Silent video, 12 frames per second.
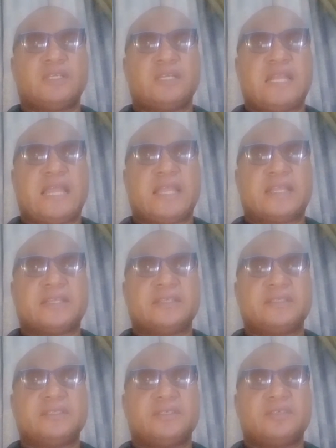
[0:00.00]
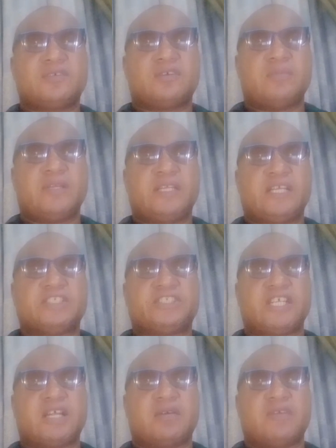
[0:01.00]
like, comment, and
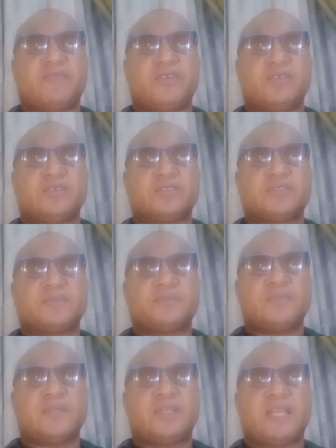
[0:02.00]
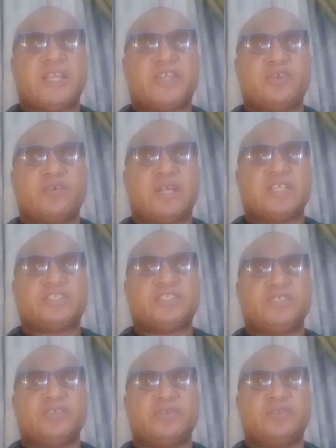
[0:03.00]
share our videos. Thank you, and
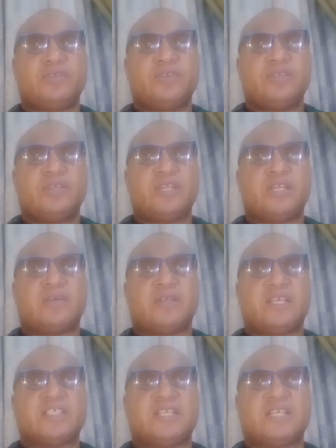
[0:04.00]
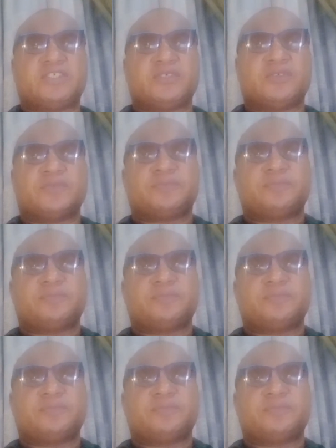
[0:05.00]
see you in our next lecture.